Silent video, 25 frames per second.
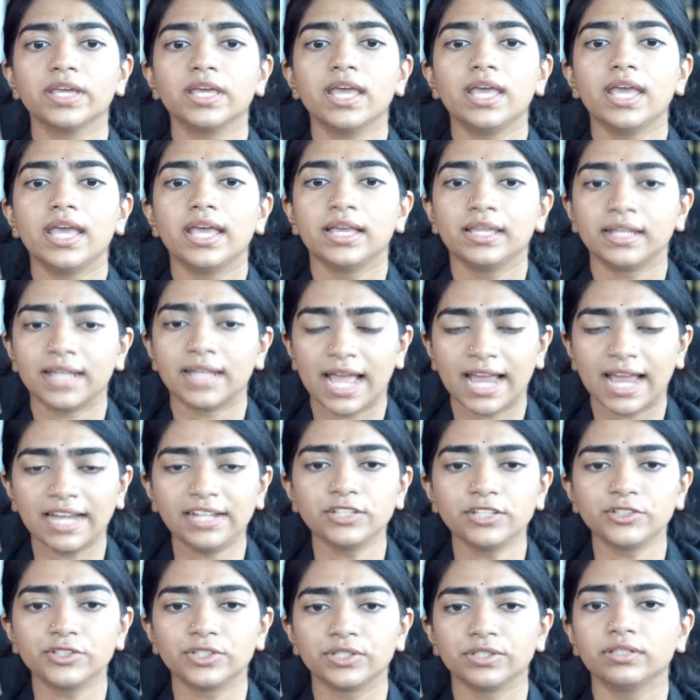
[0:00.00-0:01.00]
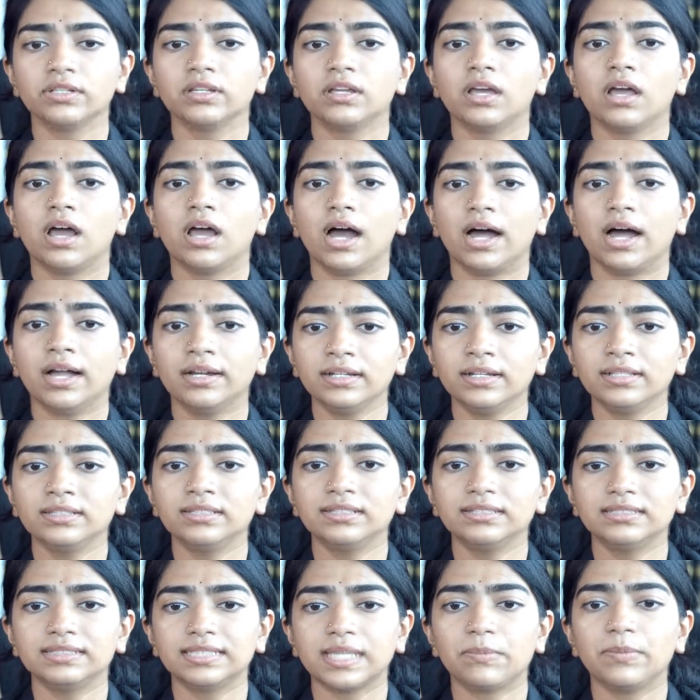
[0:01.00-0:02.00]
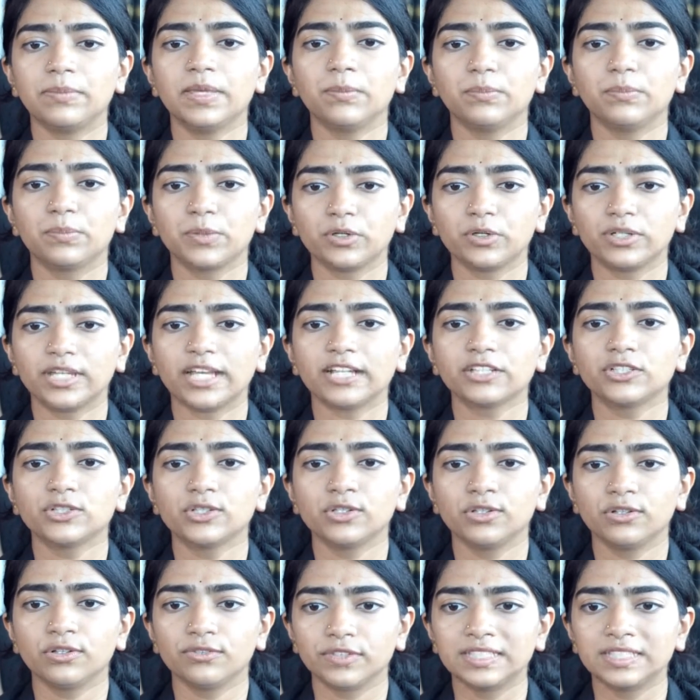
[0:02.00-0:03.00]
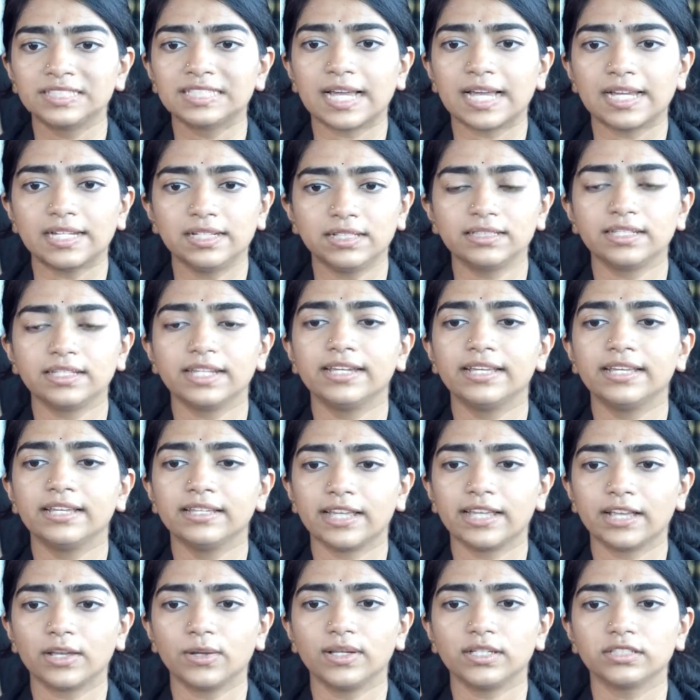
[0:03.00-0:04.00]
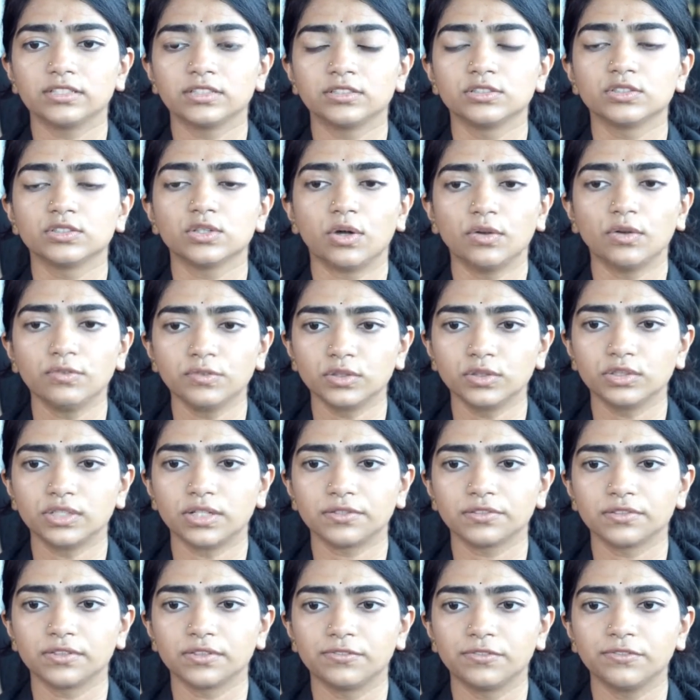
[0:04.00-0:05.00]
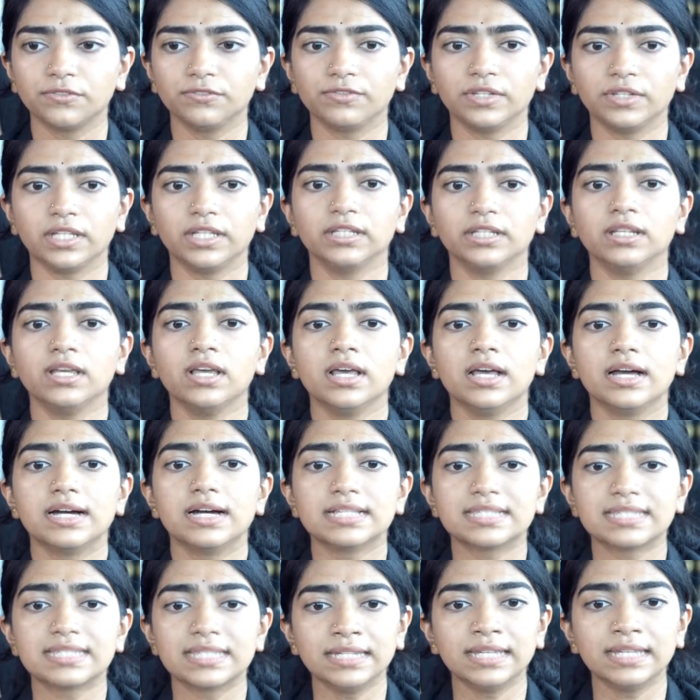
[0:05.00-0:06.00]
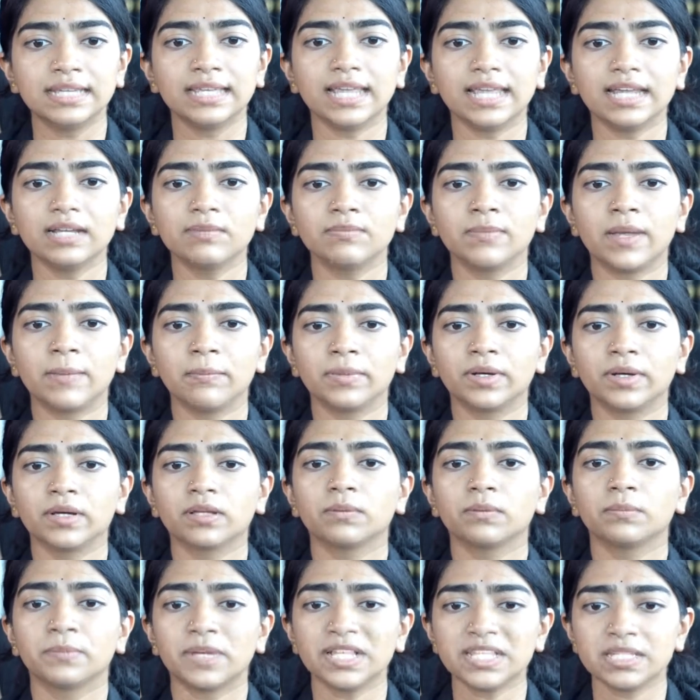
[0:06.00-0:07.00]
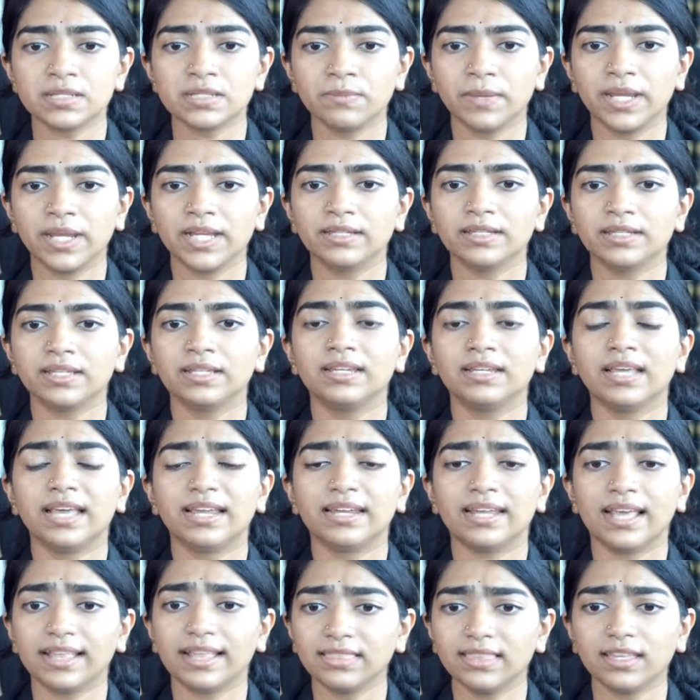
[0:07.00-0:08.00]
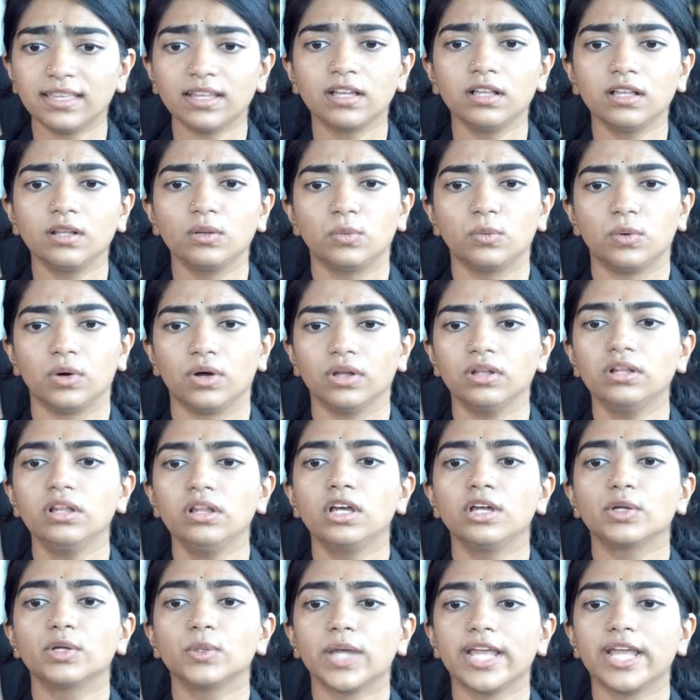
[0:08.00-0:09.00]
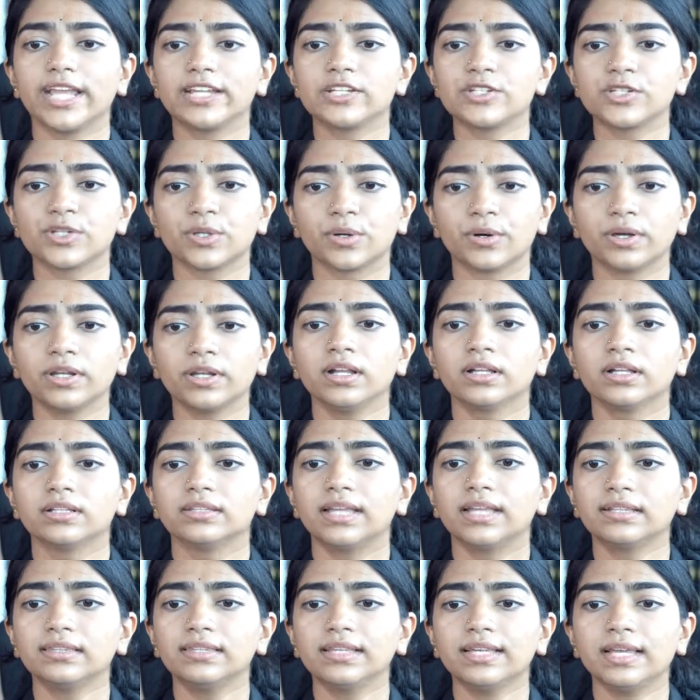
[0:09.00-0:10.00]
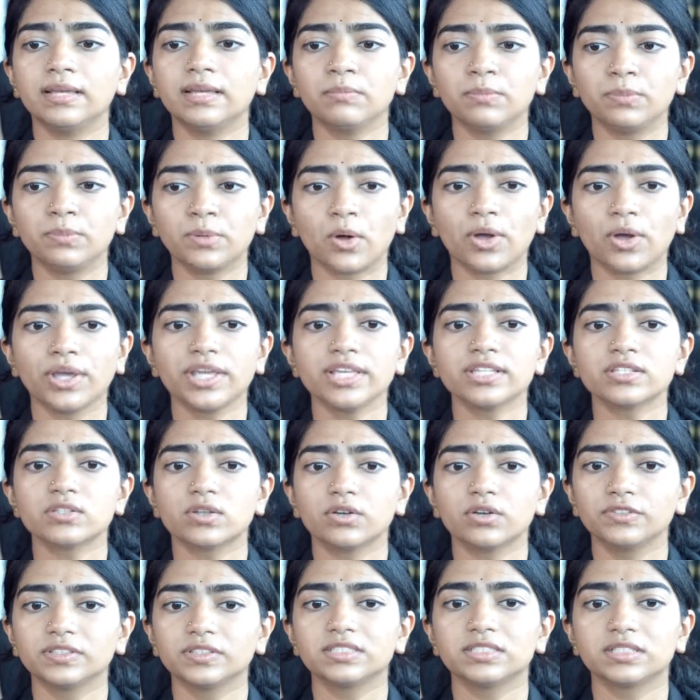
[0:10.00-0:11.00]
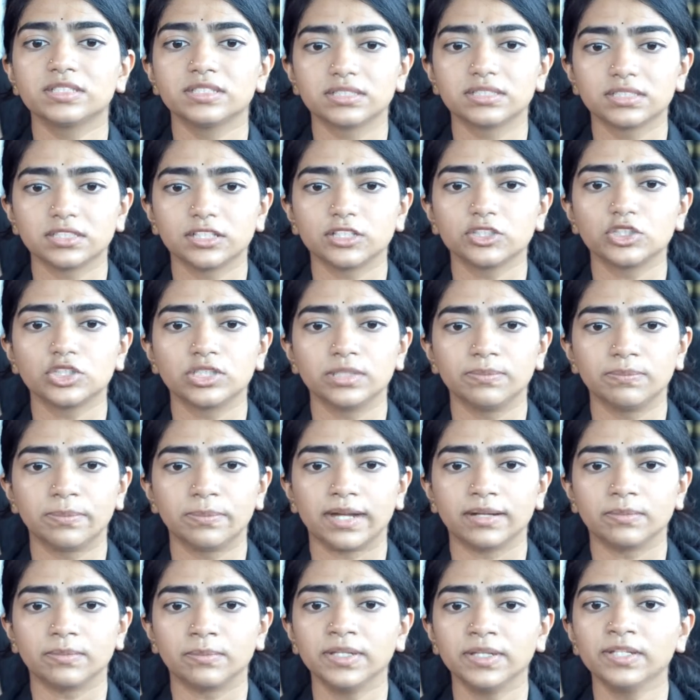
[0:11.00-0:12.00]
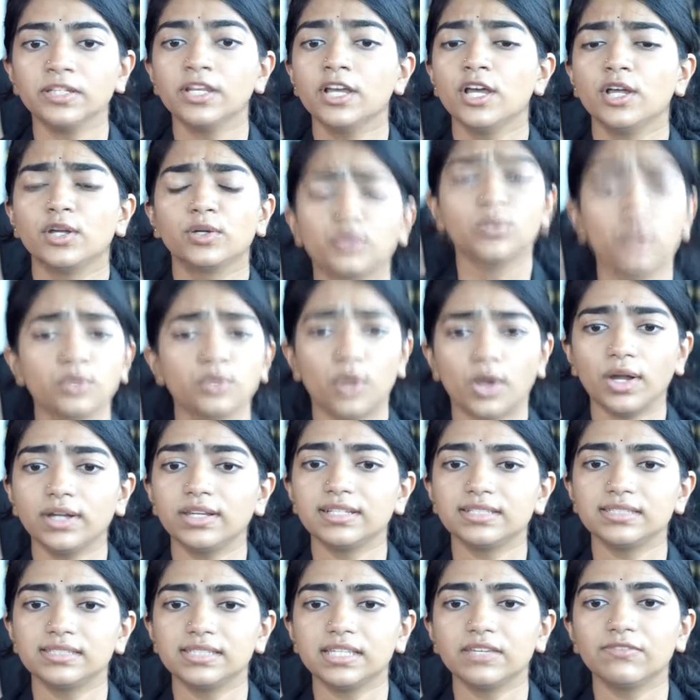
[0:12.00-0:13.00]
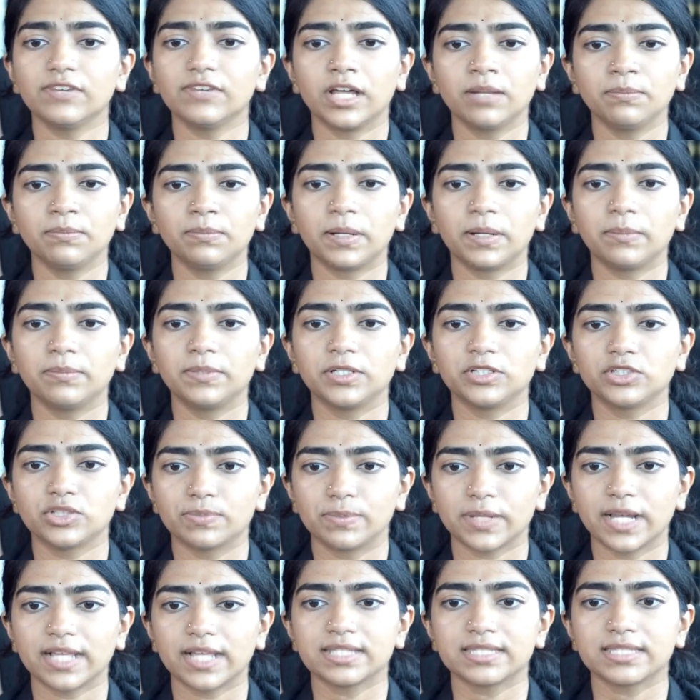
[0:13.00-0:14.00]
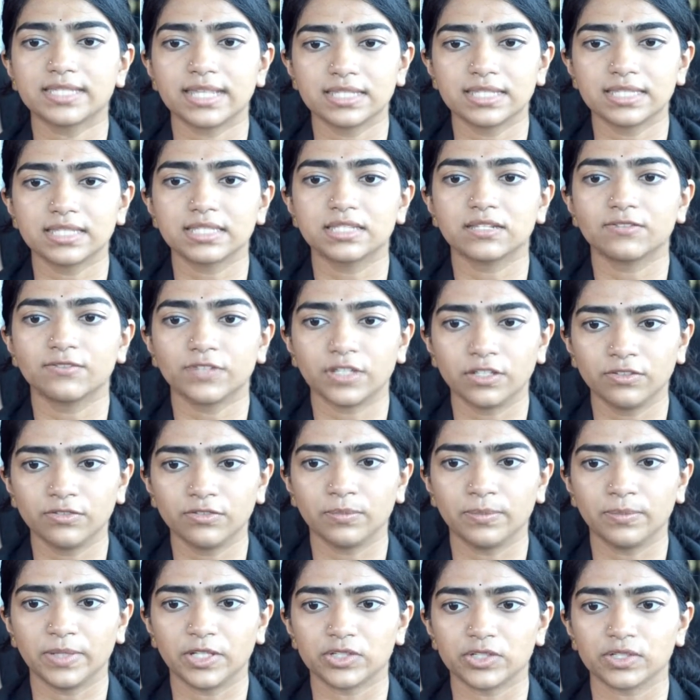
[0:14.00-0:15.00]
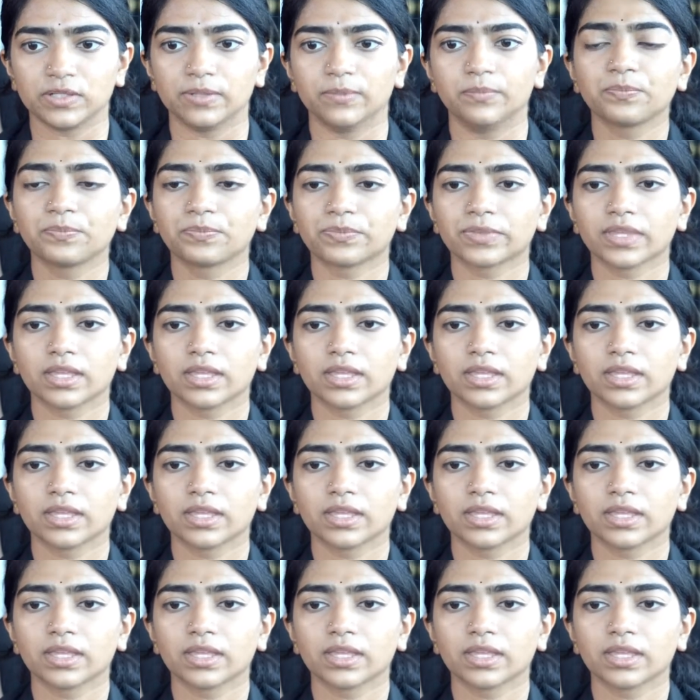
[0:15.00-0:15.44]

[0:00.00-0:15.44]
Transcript: In addition, under the SEBI Protection of Insider Trading Regulations of 2015, a syndicate member must maintain an ethical wall to ensure that the employees of research department do not receive unpublished price-sensitive information.